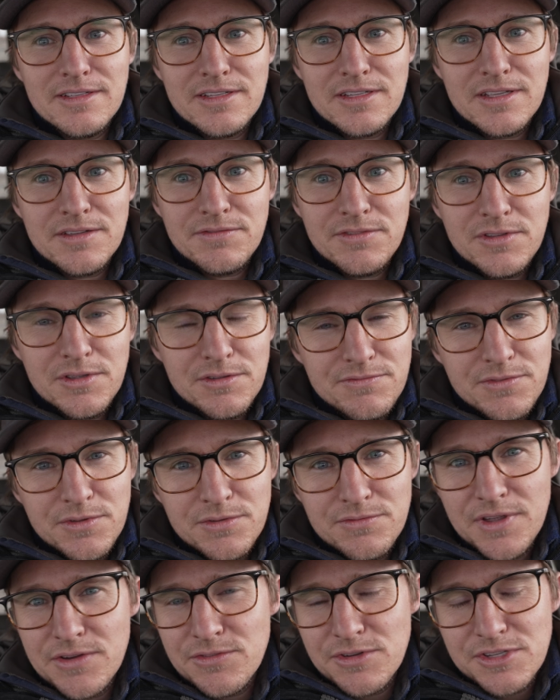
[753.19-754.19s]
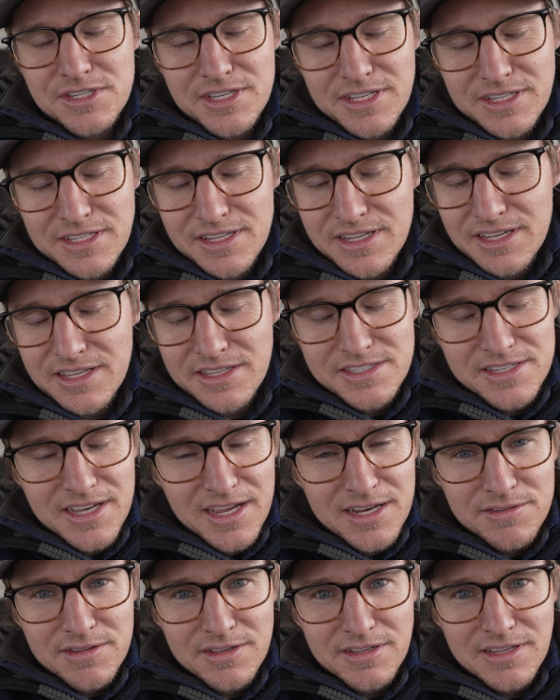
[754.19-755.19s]
And if you've ever seen the
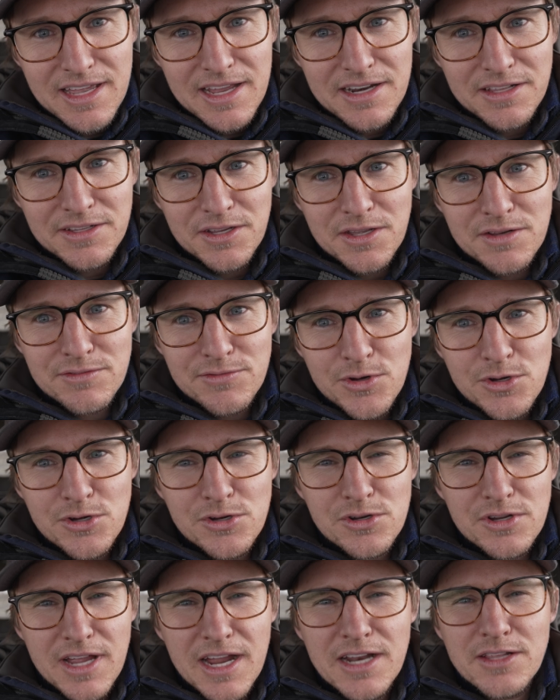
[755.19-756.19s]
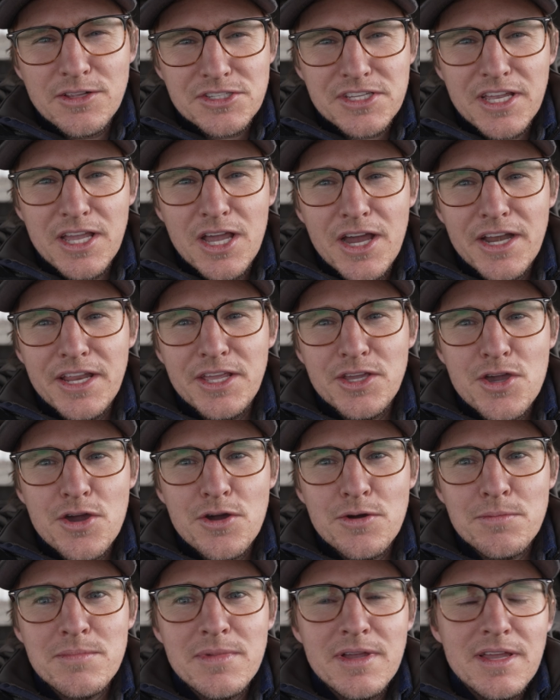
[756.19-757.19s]
inside of a catalytic converter, it kind of looks like a
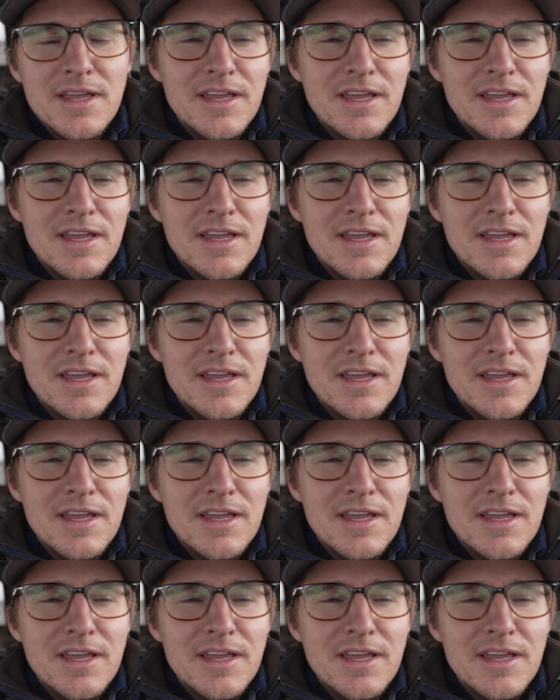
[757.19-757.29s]
honeycomb.